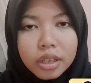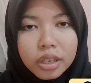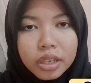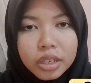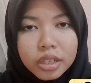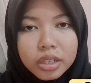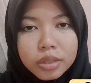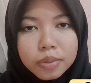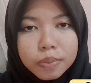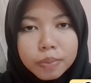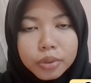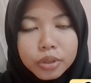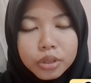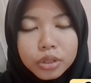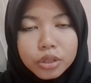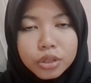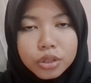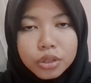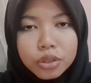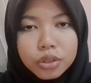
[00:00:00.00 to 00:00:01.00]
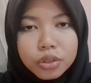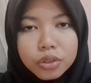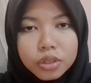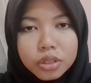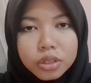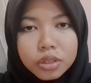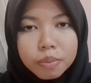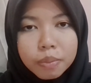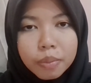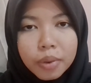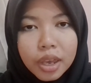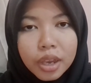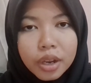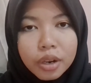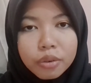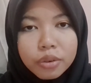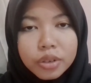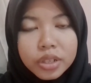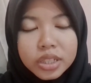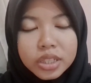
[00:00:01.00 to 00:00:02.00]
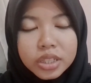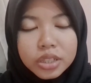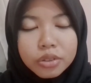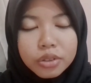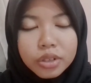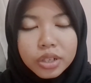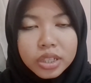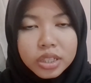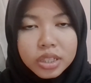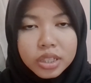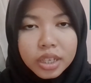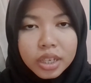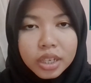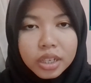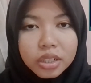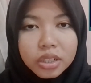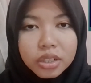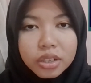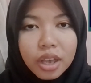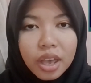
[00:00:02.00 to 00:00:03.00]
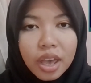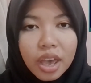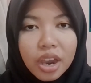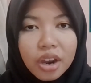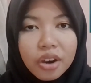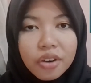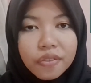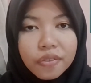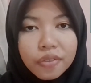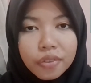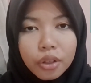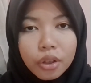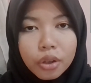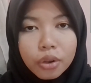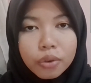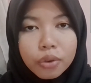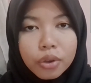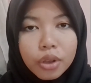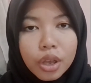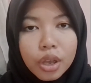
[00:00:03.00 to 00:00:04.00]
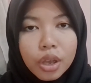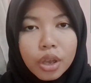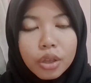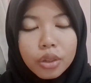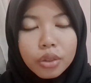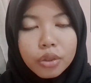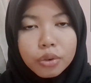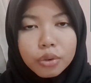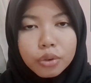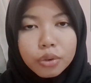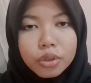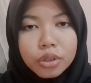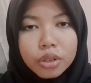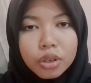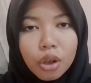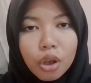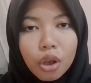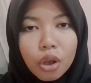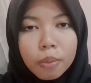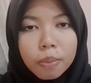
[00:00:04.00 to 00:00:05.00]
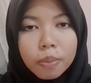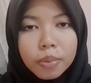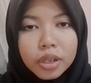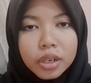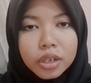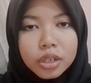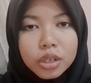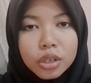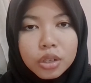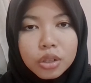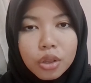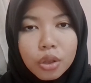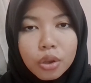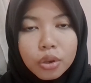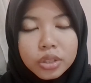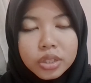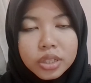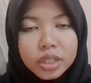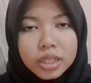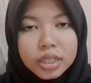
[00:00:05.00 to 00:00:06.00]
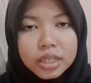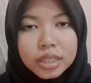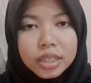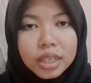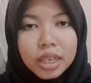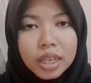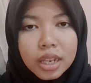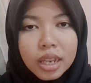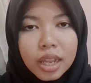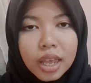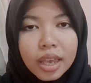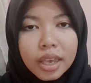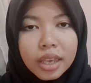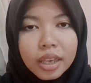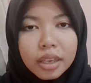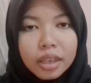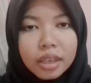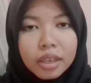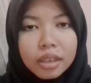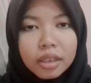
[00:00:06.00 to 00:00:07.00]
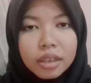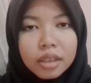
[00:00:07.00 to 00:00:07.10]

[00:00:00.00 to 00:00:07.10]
is produced by restricting the airflow through the open glottis, like.